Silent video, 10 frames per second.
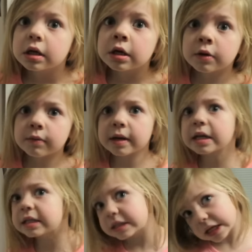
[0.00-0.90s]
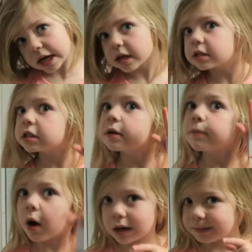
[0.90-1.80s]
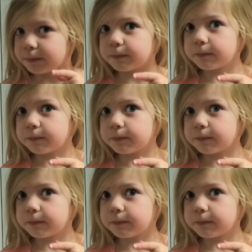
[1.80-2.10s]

What? He really thinks Polly.